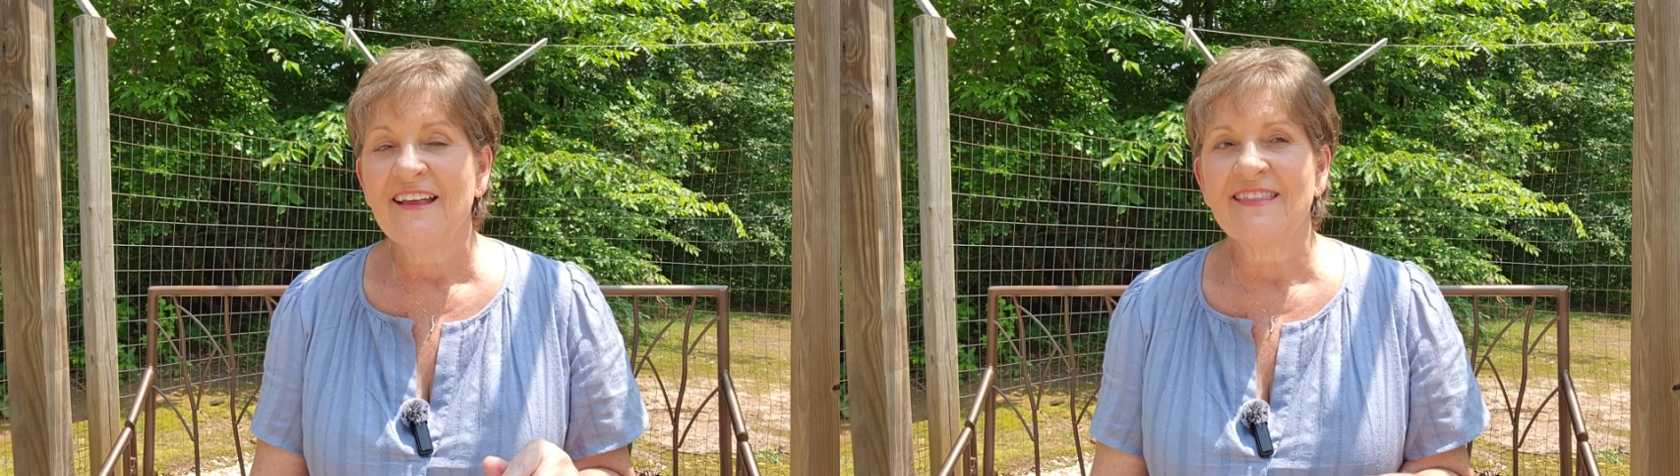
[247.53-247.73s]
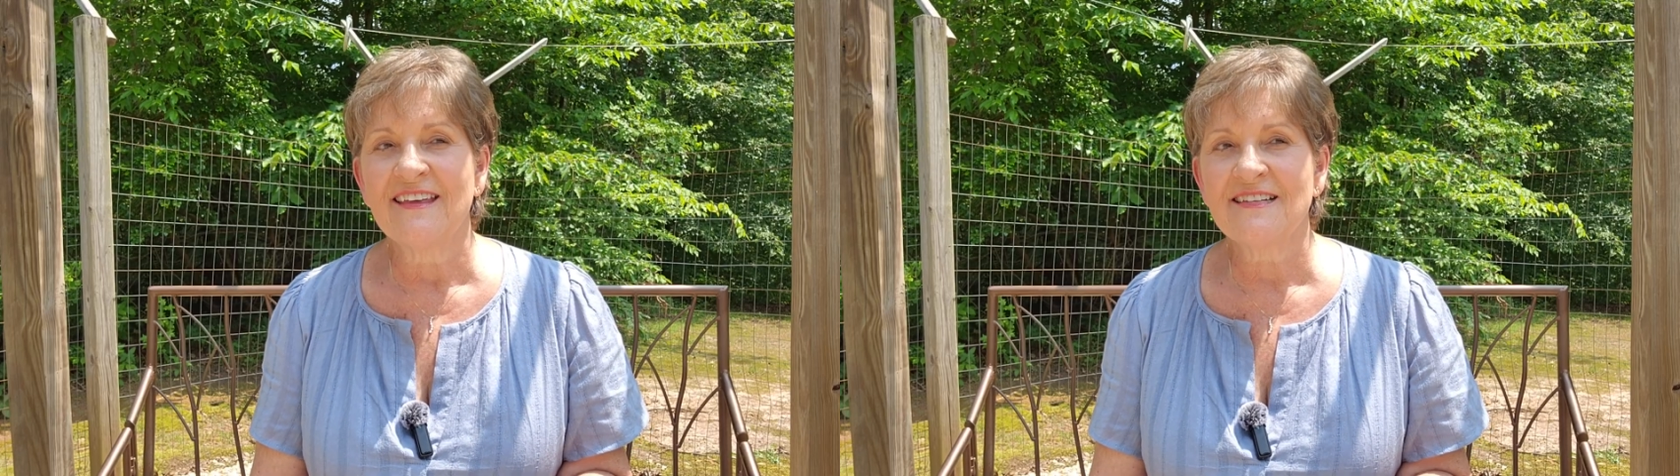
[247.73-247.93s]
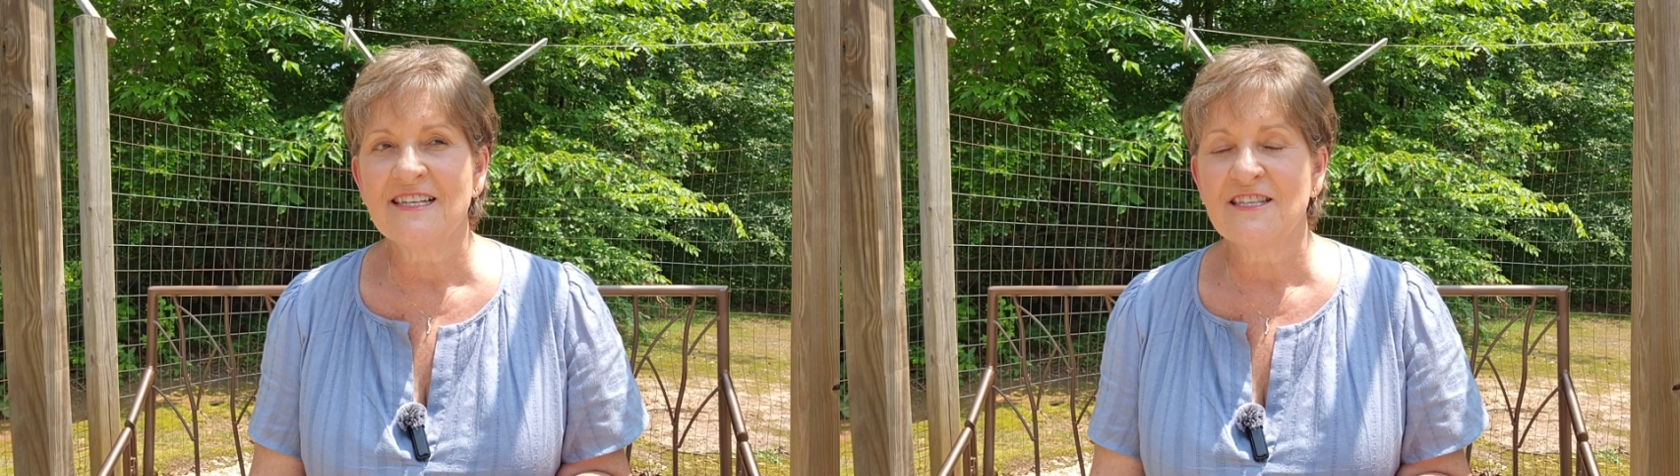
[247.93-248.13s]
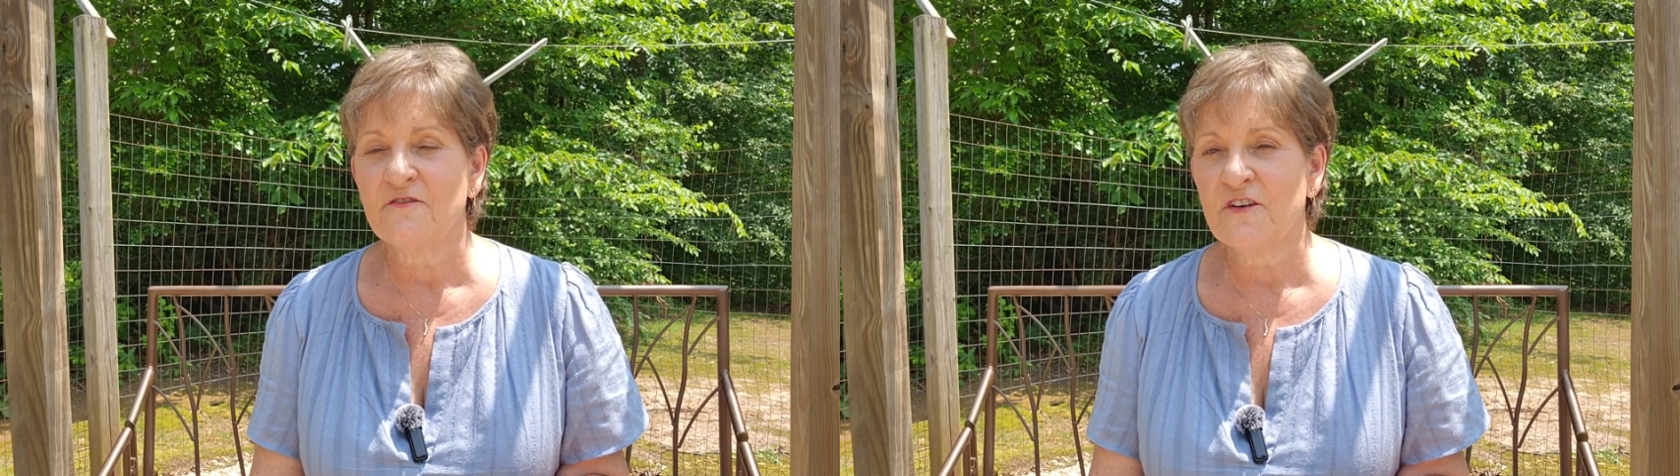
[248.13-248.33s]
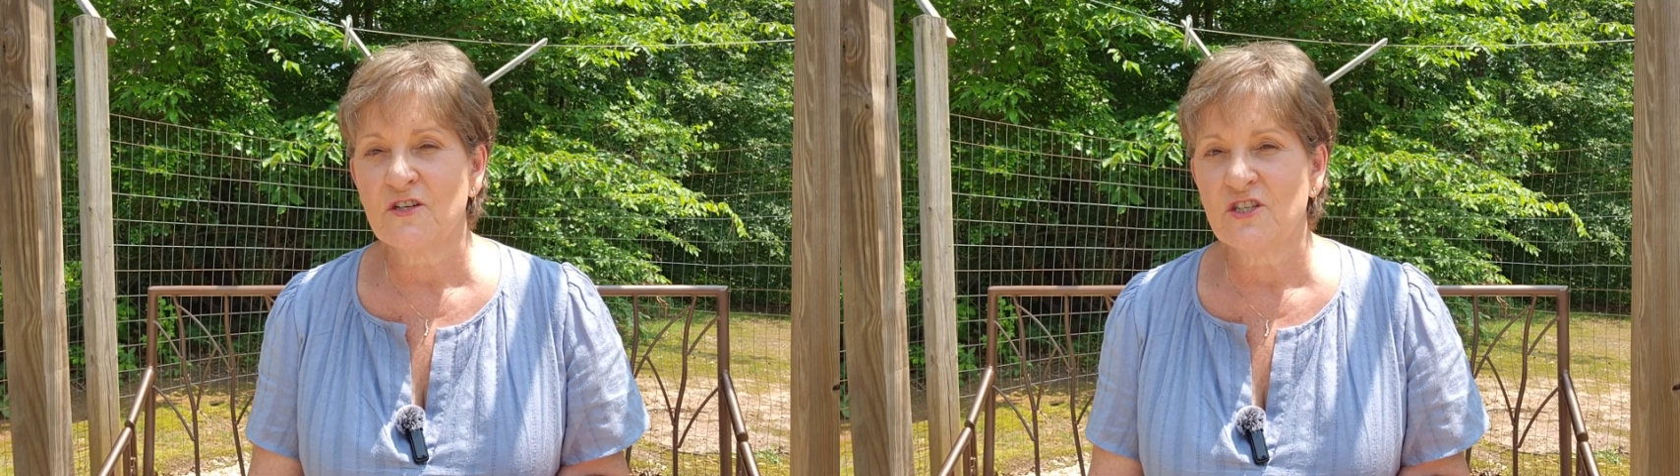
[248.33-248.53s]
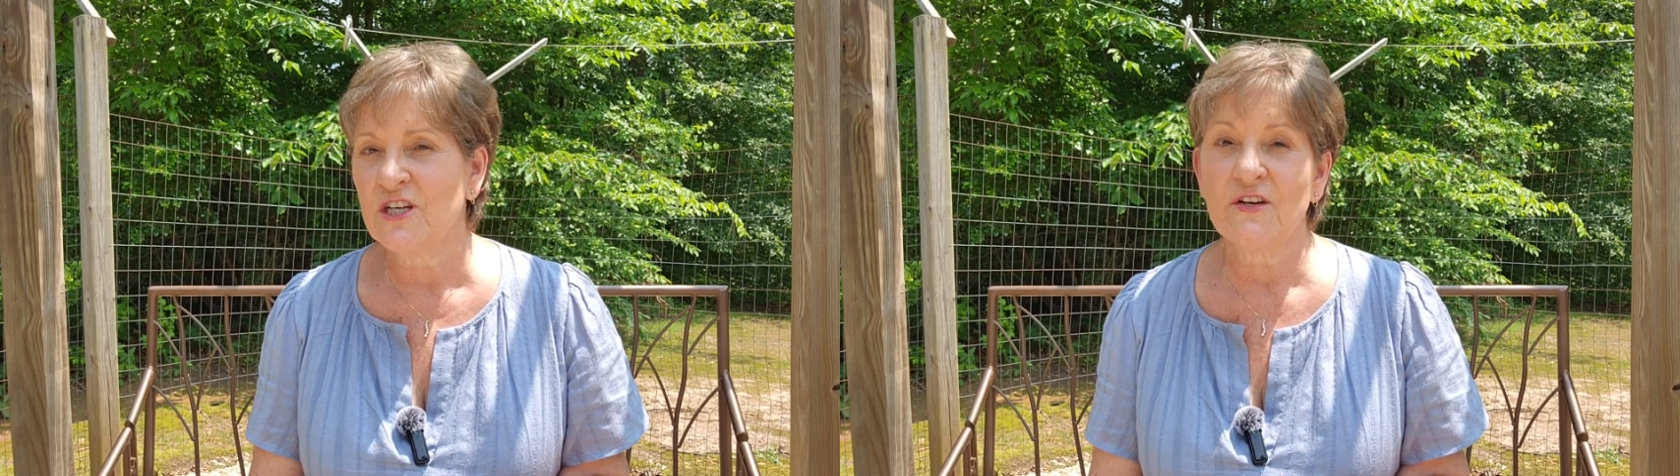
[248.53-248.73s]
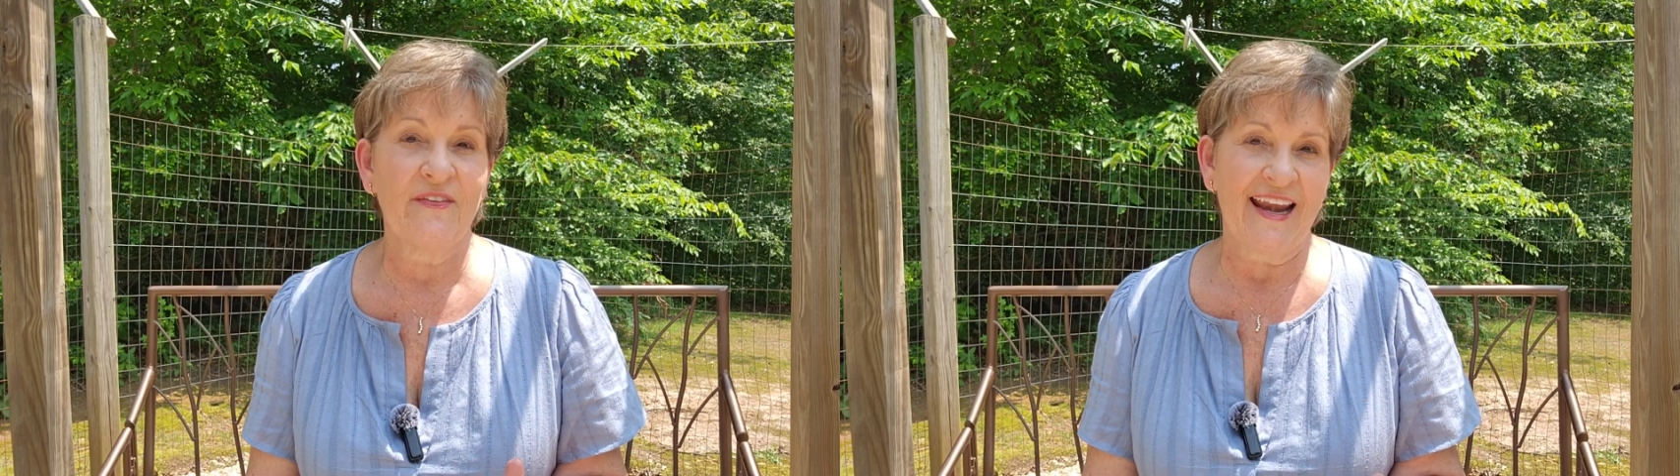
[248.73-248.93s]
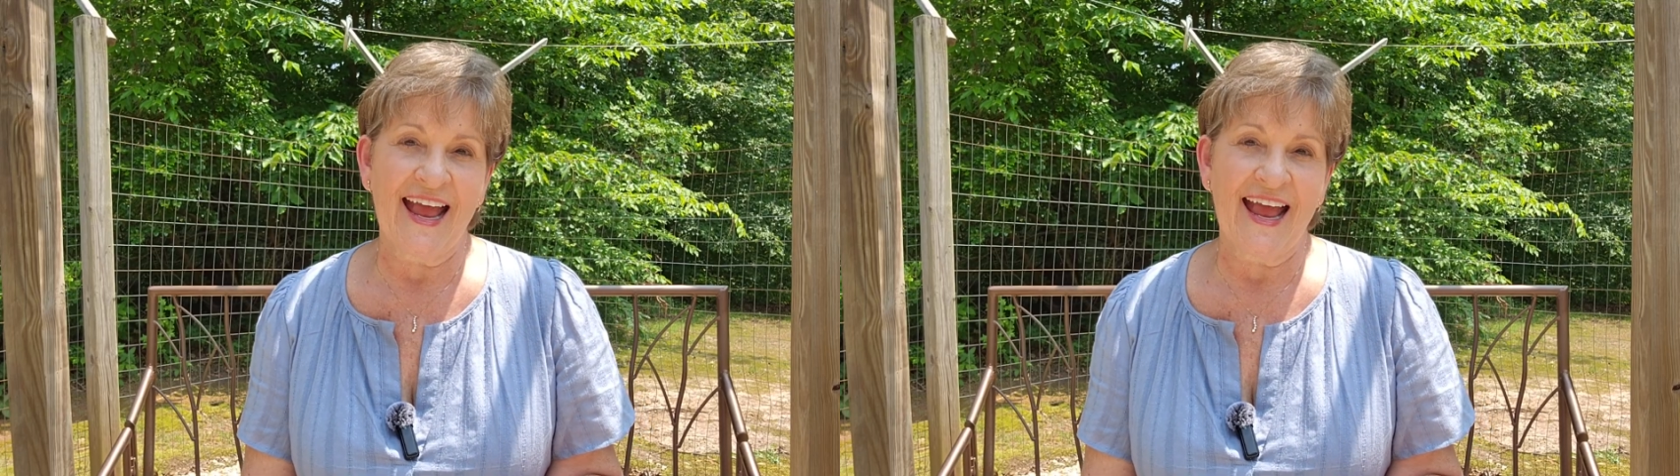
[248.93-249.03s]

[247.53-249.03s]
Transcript: This is the first year that